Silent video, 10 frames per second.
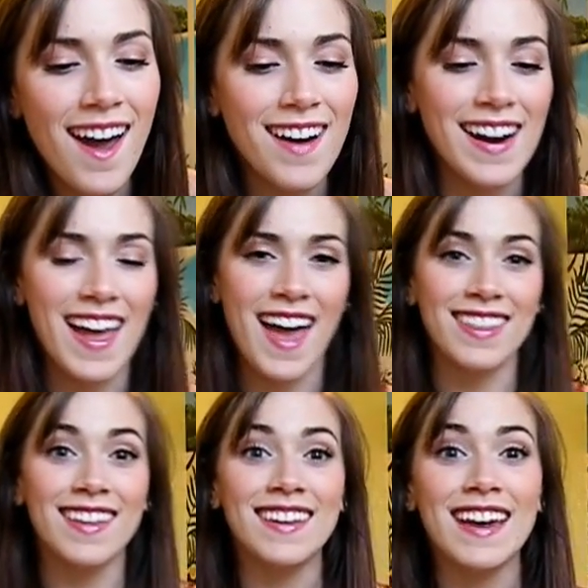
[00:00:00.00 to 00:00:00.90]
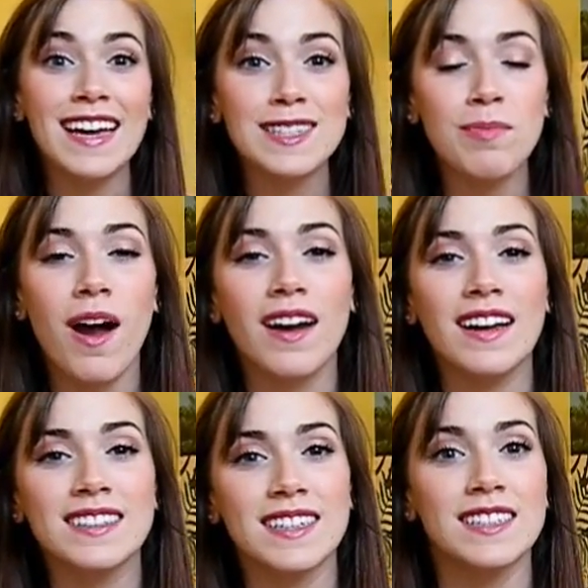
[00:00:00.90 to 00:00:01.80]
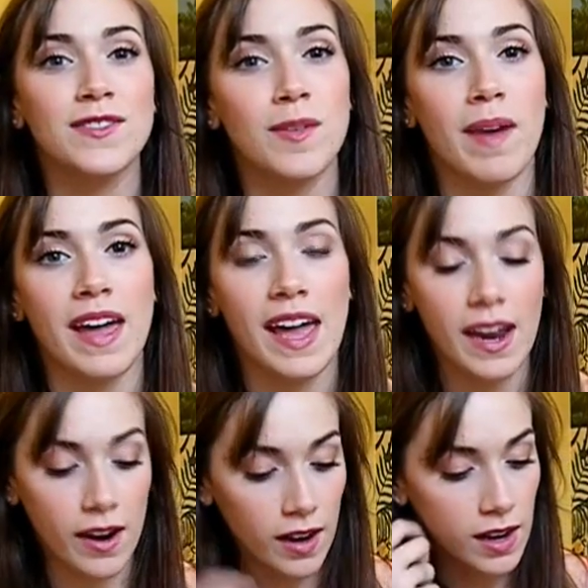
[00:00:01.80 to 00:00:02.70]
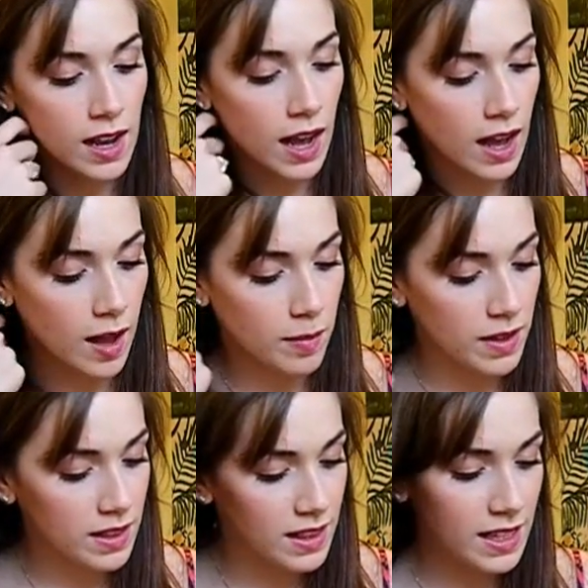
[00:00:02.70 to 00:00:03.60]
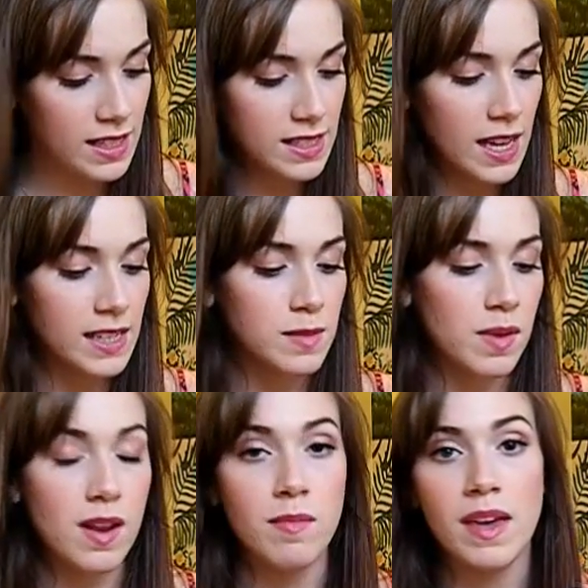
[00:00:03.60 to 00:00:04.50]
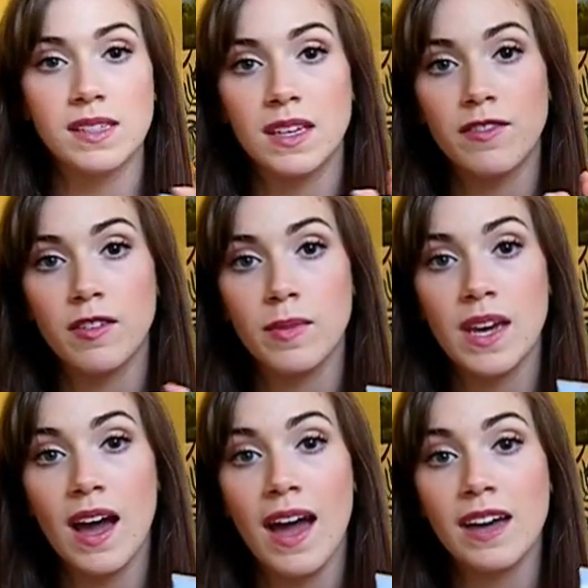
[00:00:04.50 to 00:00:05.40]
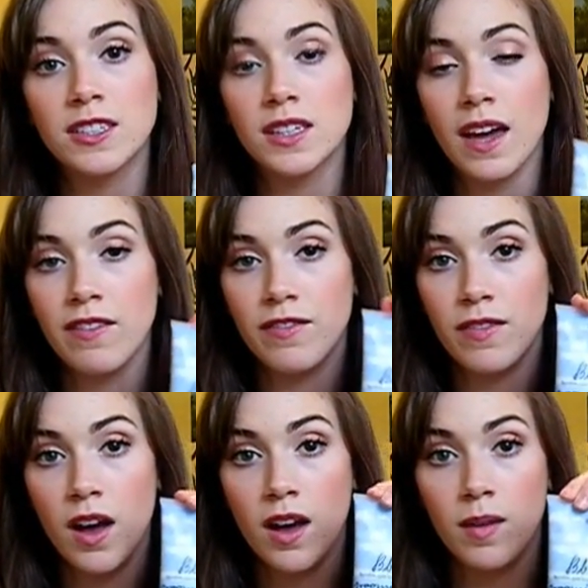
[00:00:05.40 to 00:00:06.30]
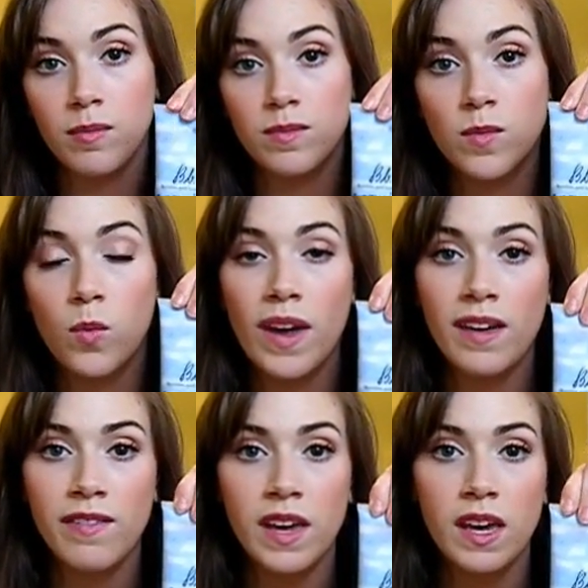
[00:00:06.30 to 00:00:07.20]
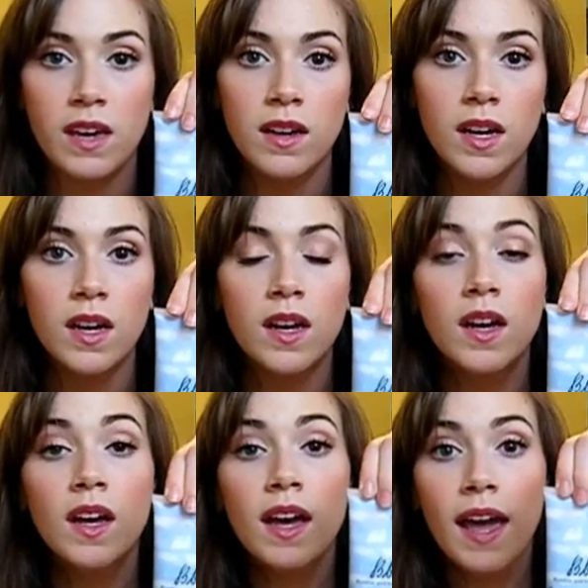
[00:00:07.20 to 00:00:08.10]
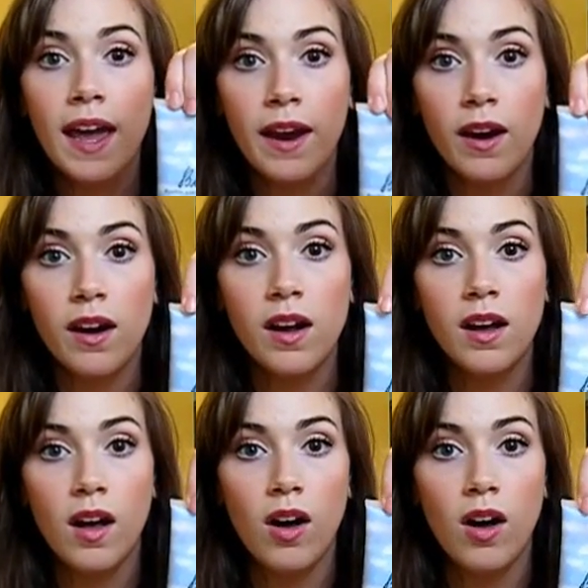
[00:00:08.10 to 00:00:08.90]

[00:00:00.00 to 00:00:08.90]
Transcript: Alright, and then the next product is for my hair. This has been amazing for me. I actually have wavy hair.